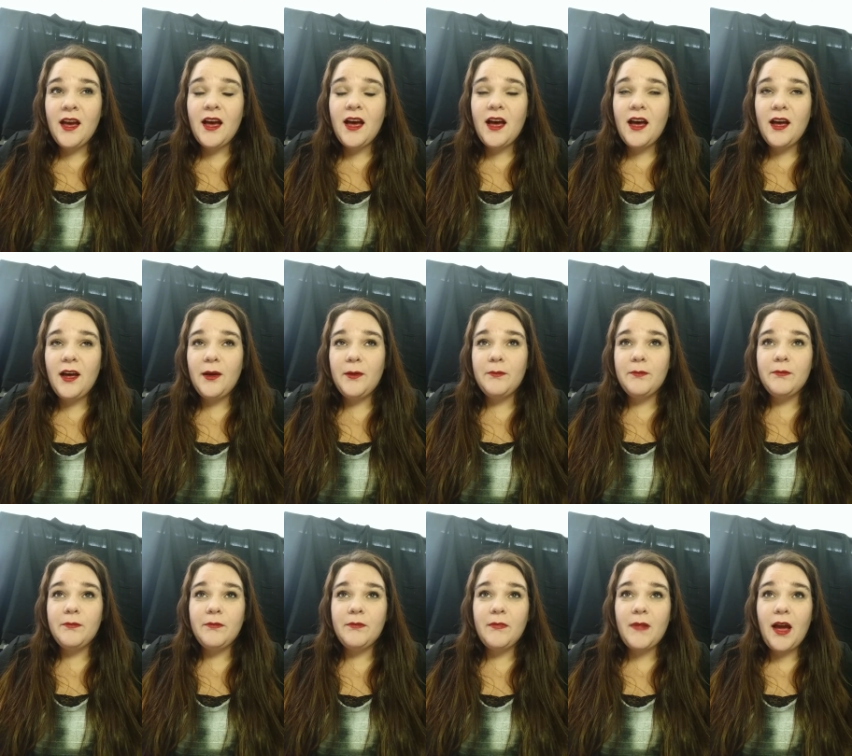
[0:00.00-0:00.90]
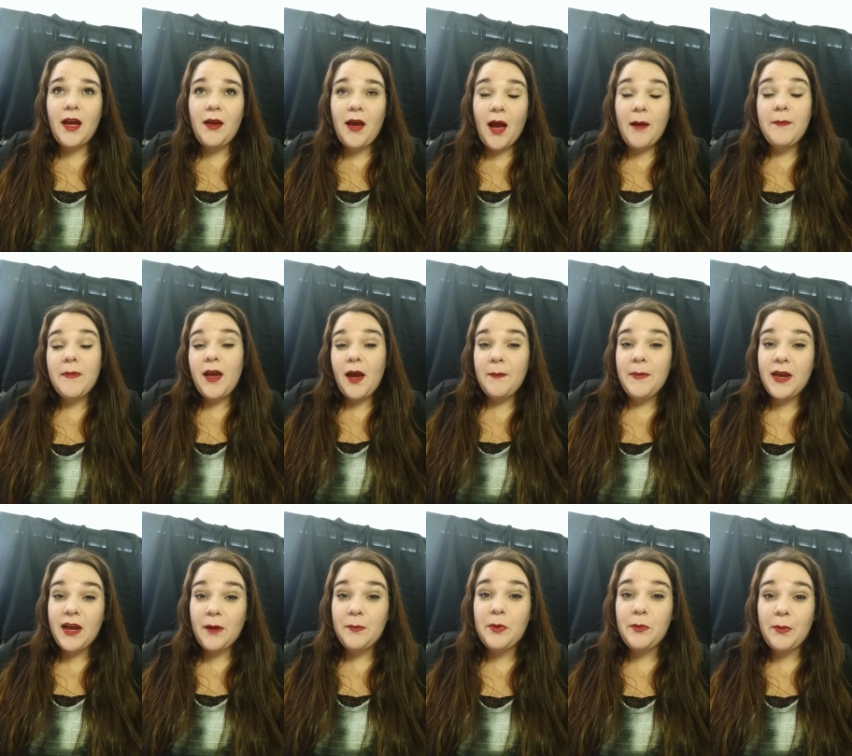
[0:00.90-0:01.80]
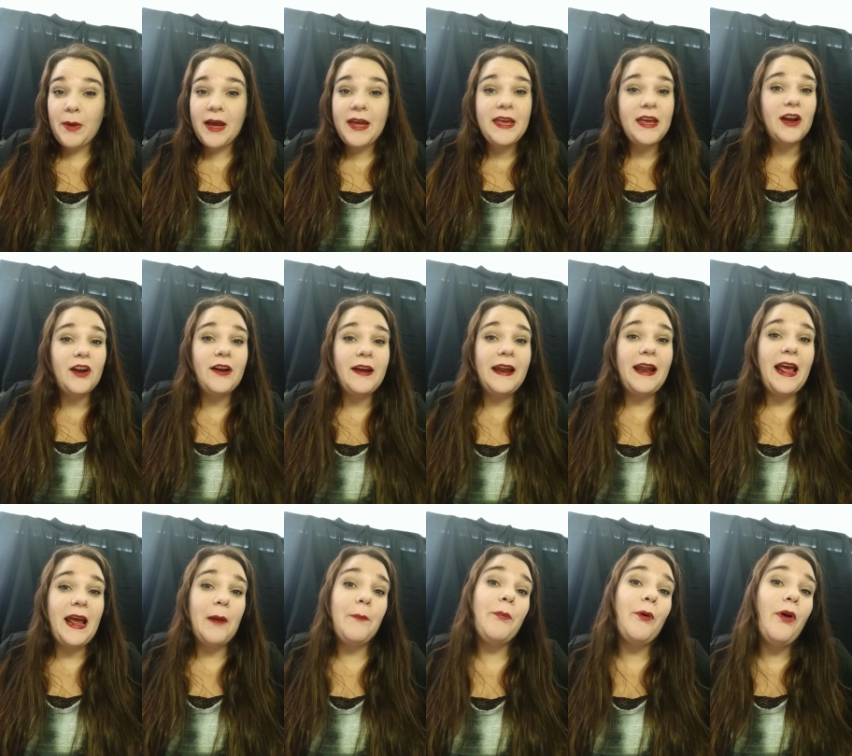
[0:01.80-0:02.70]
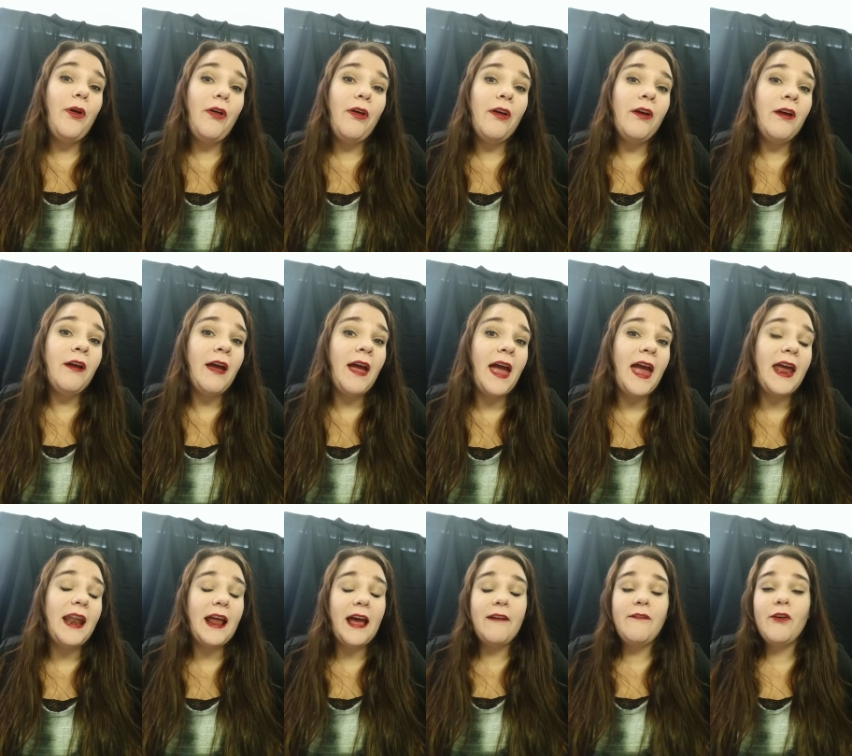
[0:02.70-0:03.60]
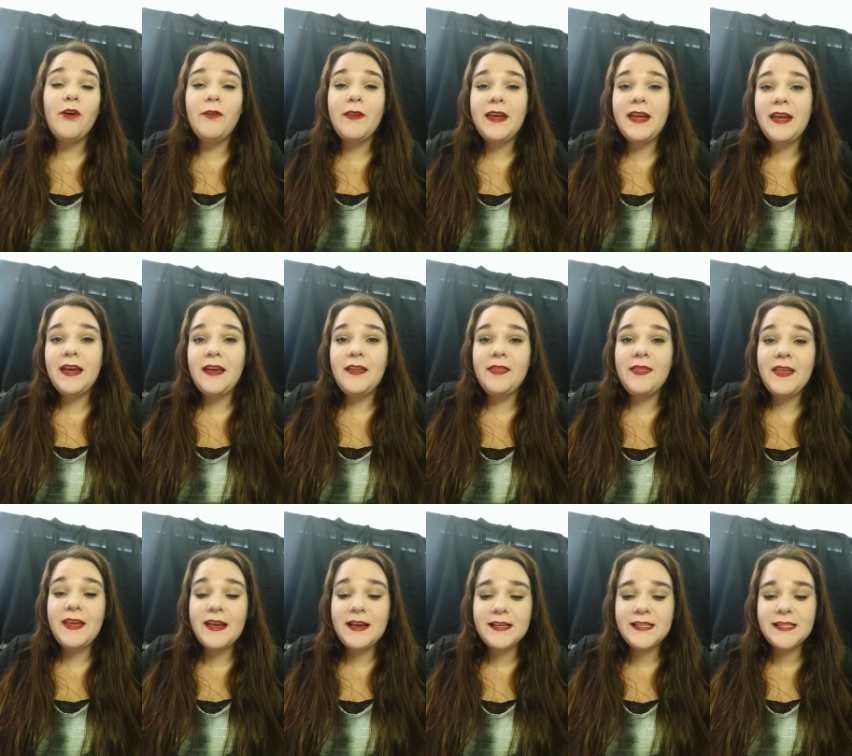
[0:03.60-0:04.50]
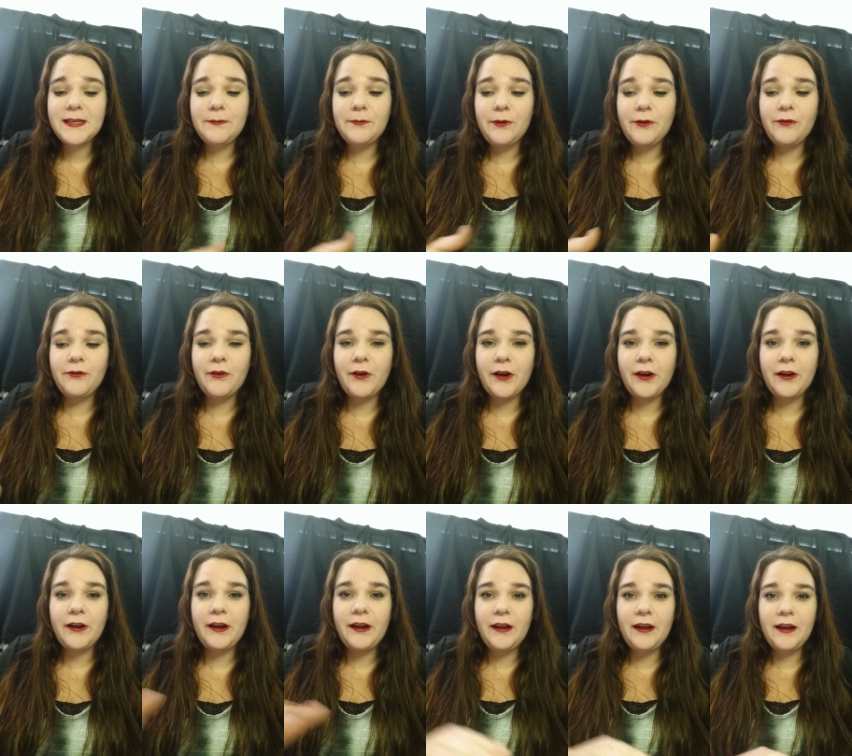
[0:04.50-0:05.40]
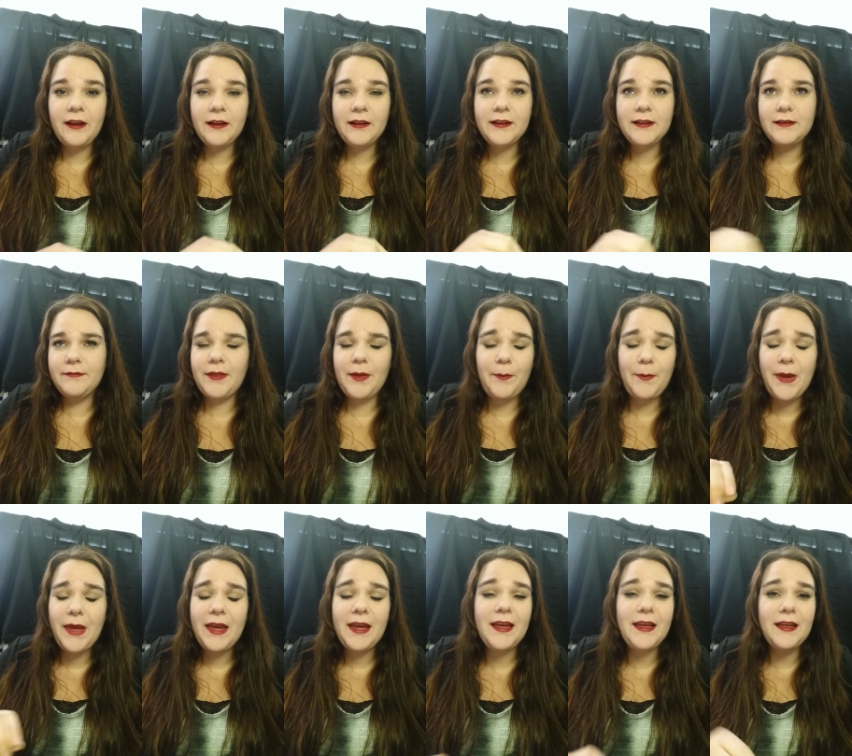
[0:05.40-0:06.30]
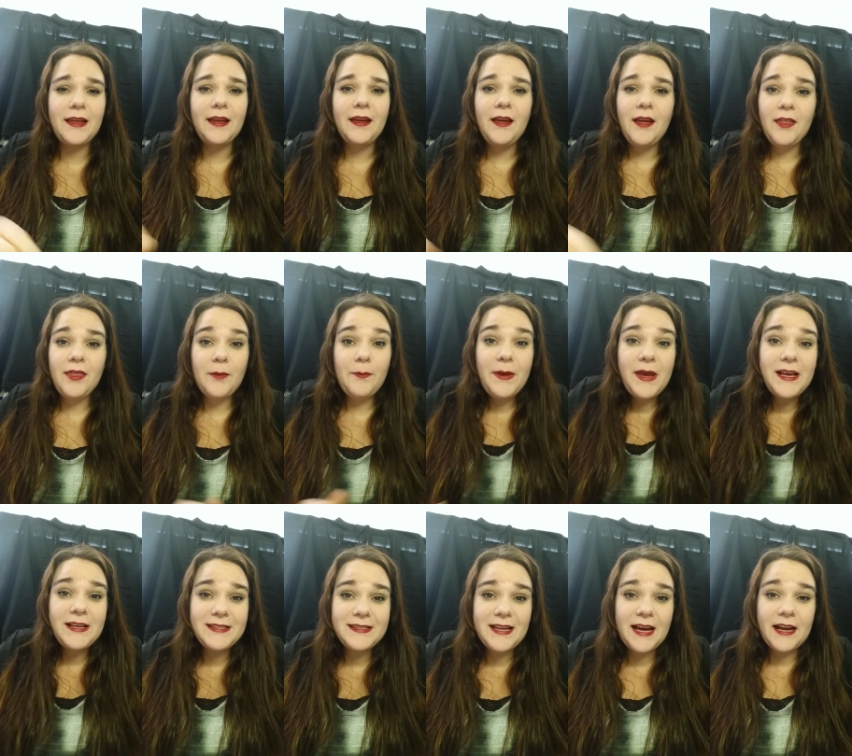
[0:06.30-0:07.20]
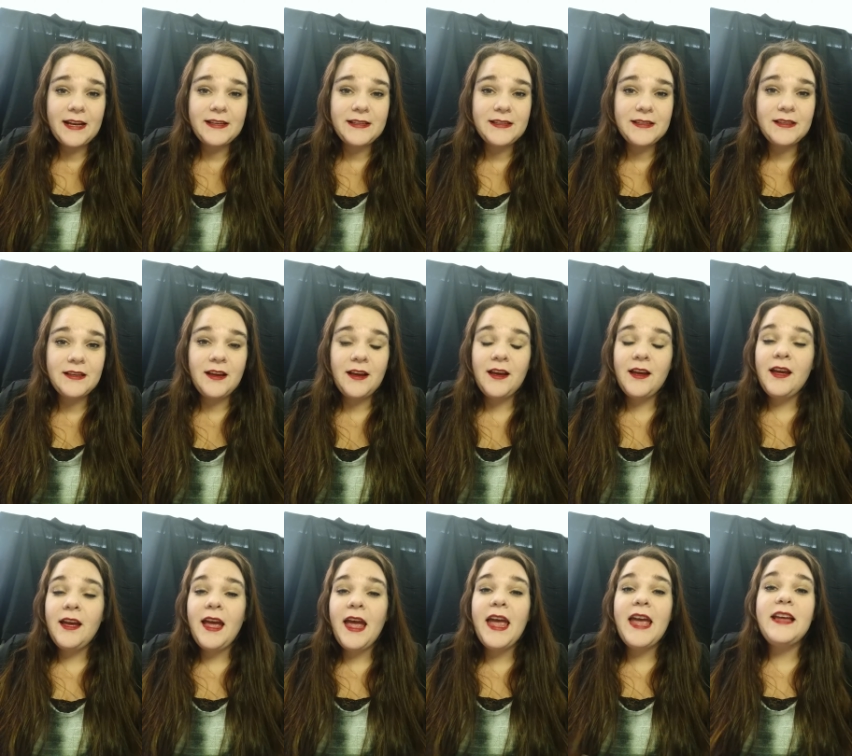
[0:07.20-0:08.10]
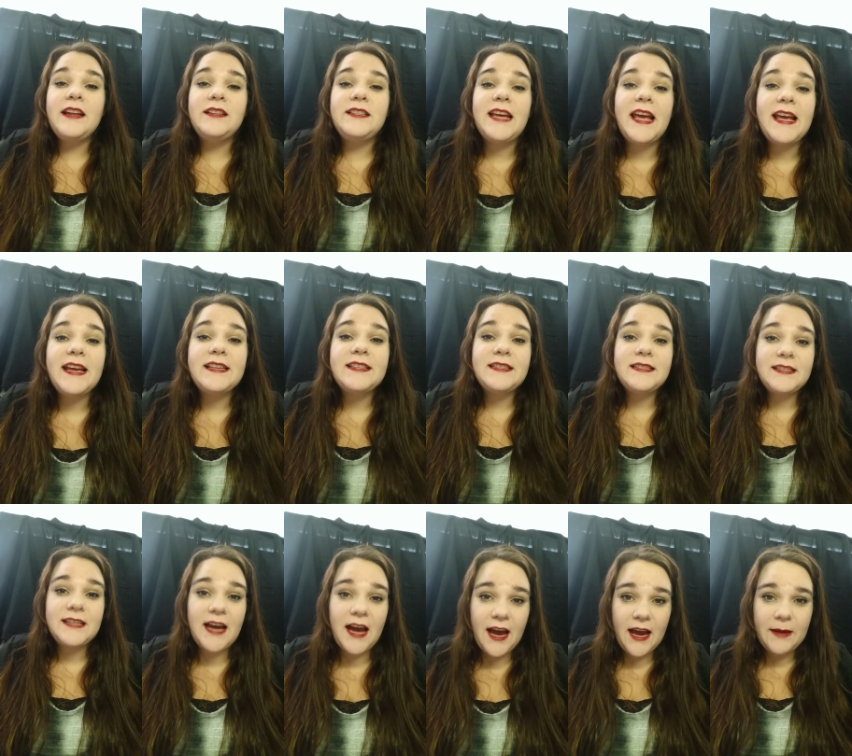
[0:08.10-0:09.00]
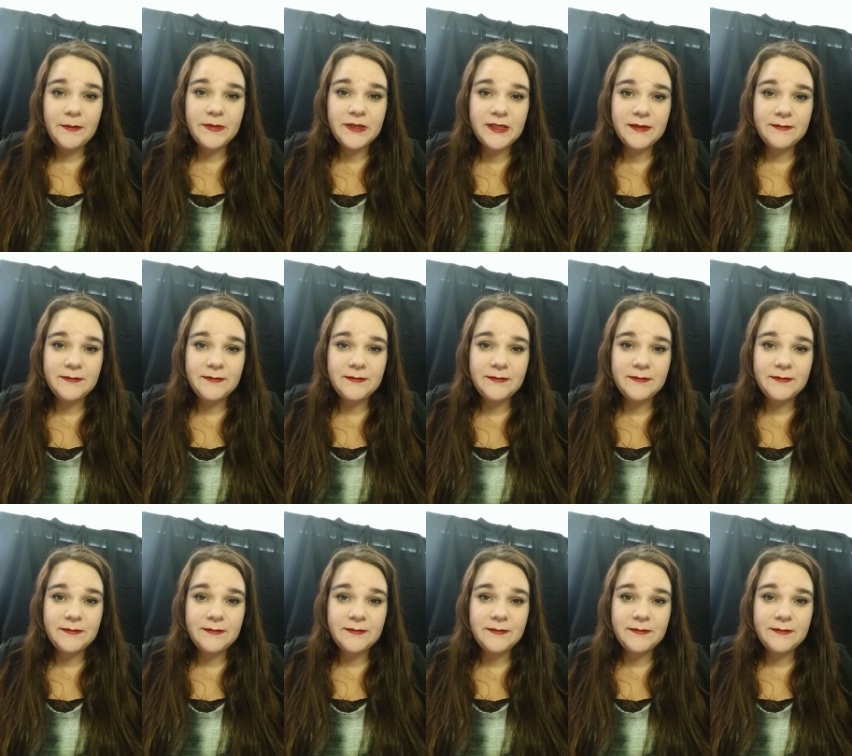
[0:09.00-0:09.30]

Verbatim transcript: um, I, I'm coming up on my year in April, and I've only hit the for the pink, the pink status. It takes time